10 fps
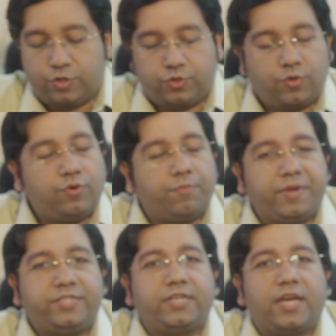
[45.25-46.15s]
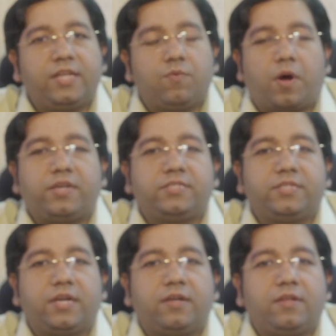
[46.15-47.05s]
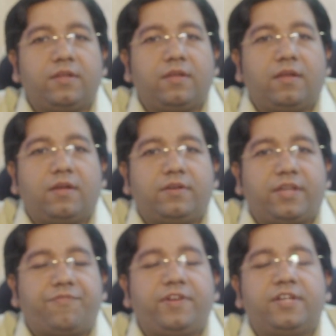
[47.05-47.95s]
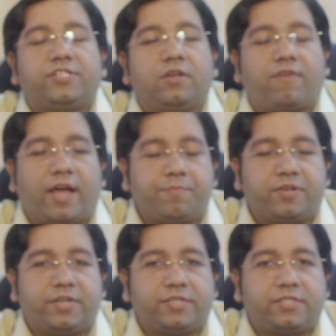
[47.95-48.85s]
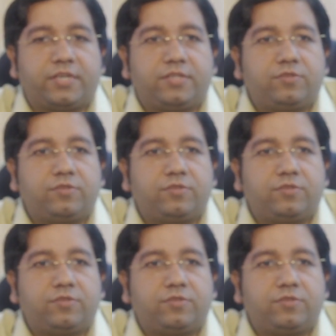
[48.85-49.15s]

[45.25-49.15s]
So basically what is the definition of hypertension?